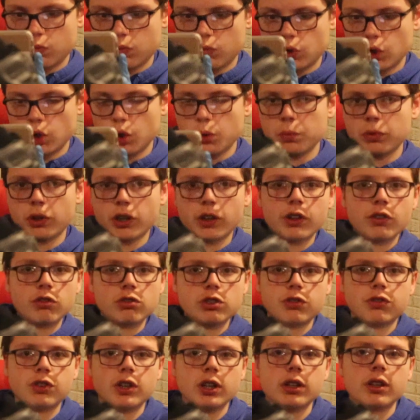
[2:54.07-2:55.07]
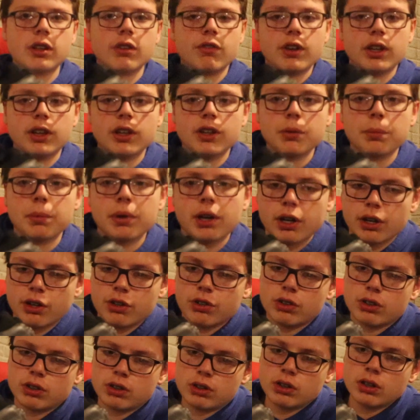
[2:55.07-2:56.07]
Nope, nothing reflective on this pair.
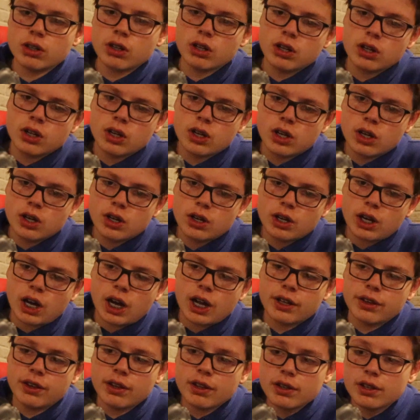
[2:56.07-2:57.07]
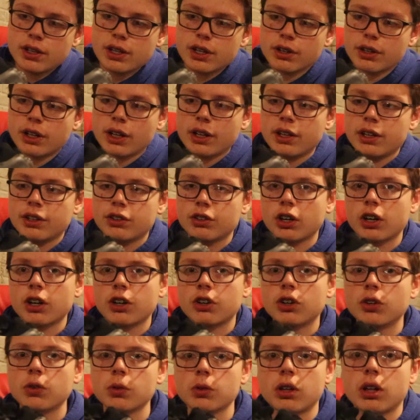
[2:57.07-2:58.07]
So I did hear that these are
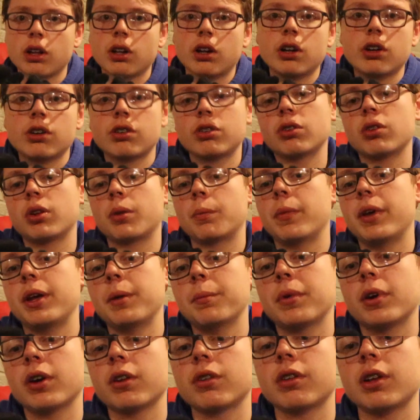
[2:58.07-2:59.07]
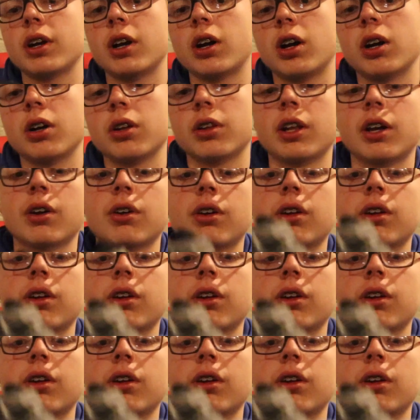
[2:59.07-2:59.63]
glow in the dark. So the main parts that are